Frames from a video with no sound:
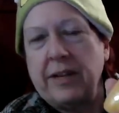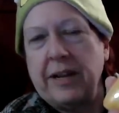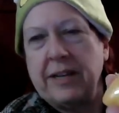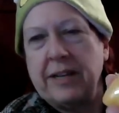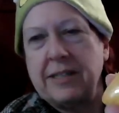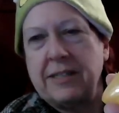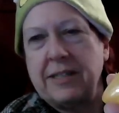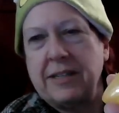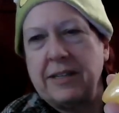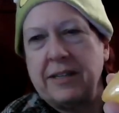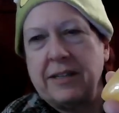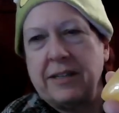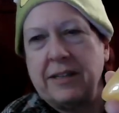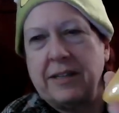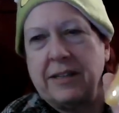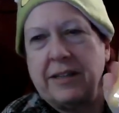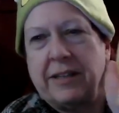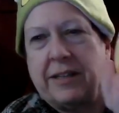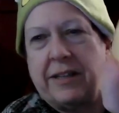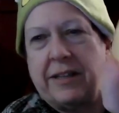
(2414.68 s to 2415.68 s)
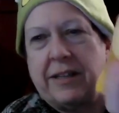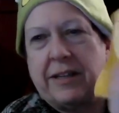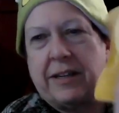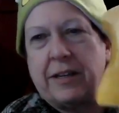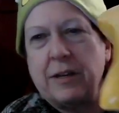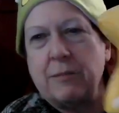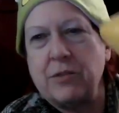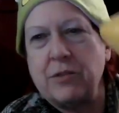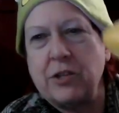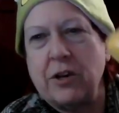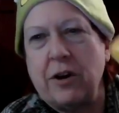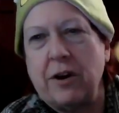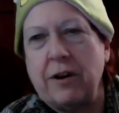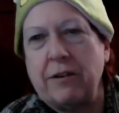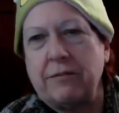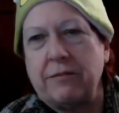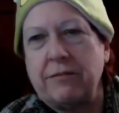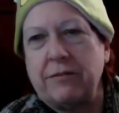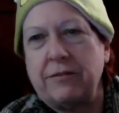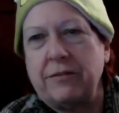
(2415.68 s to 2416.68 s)
Has the lid that comes
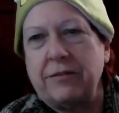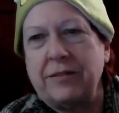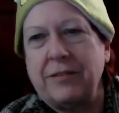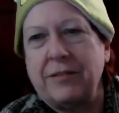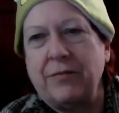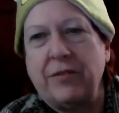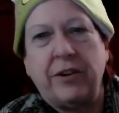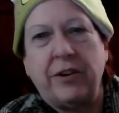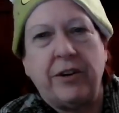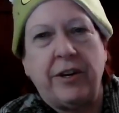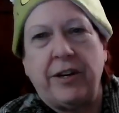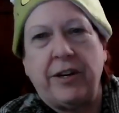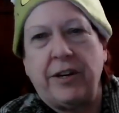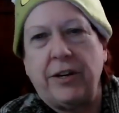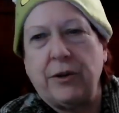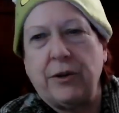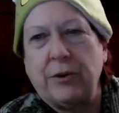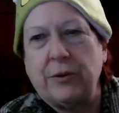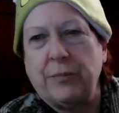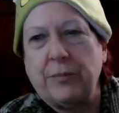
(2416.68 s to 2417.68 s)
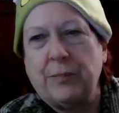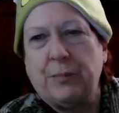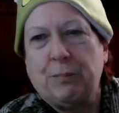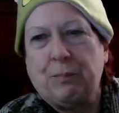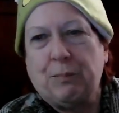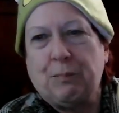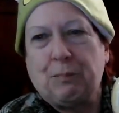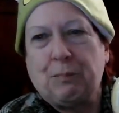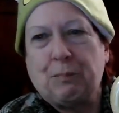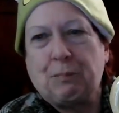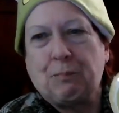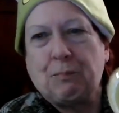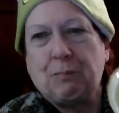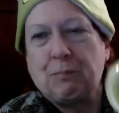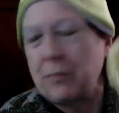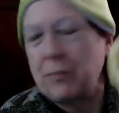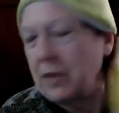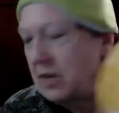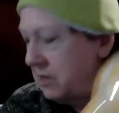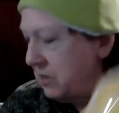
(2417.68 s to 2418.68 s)
off. Very cool.
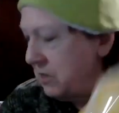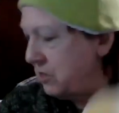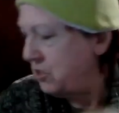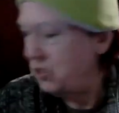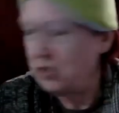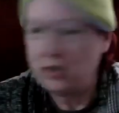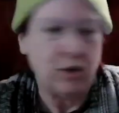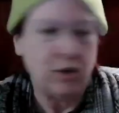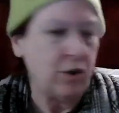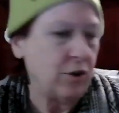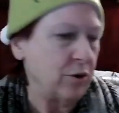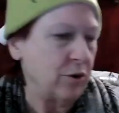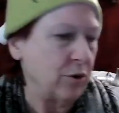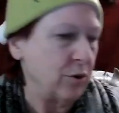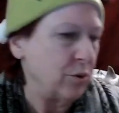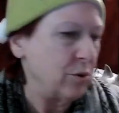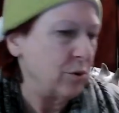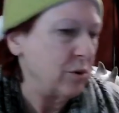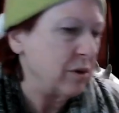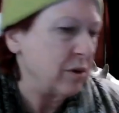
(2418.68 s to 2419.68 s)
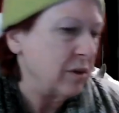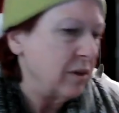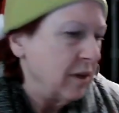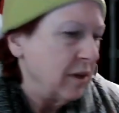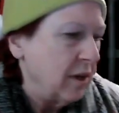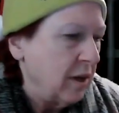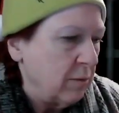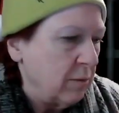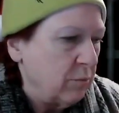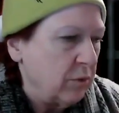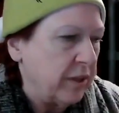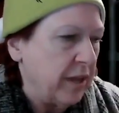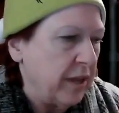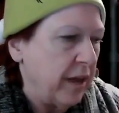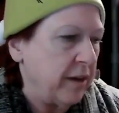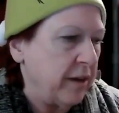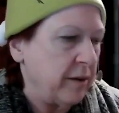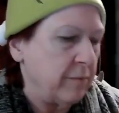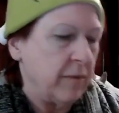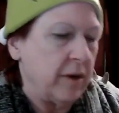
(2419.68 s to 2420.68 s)
So, put
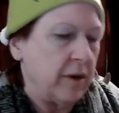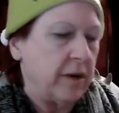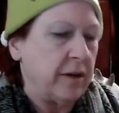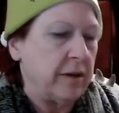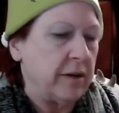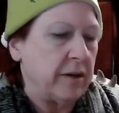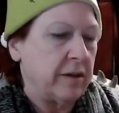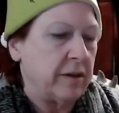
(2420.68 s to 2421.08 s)
that in my